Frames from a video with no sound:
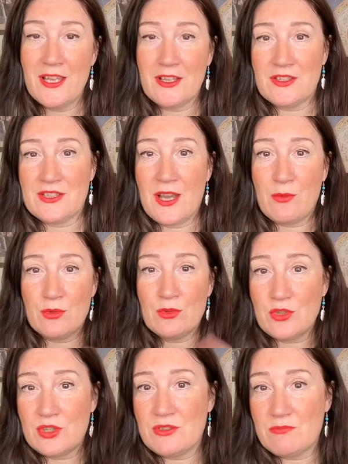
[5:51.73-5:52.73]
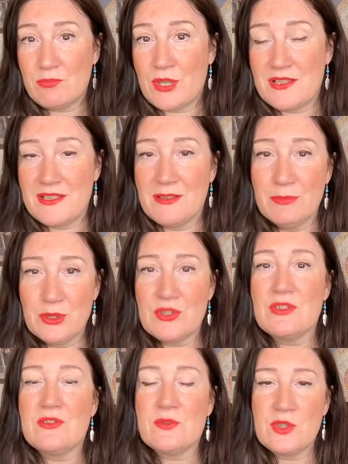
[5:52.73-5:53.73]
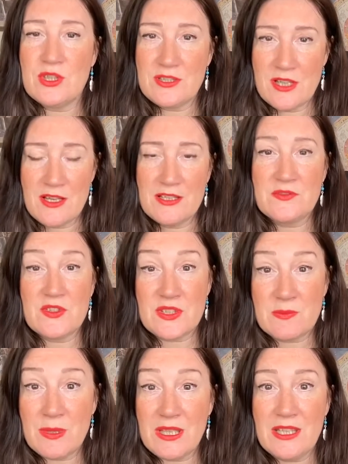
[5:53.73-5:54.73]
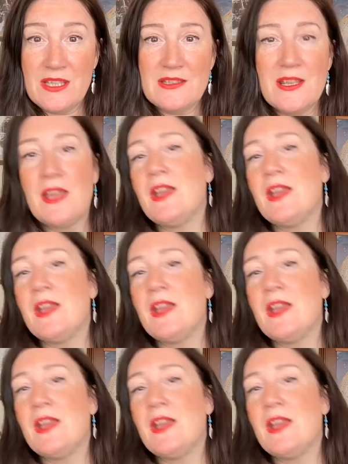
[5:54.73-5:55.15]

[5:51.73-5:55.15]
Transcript: because now we're all just pressing buttons, which is nice for speed,